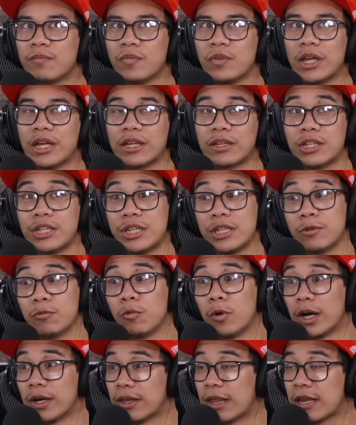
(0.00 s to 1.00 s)
Like
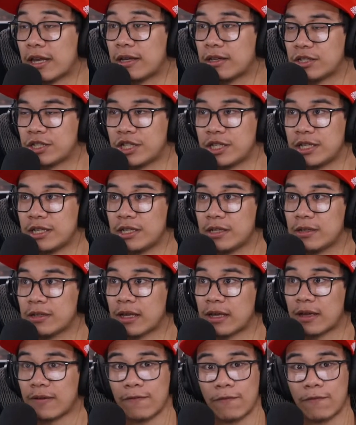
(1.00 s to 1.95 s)
she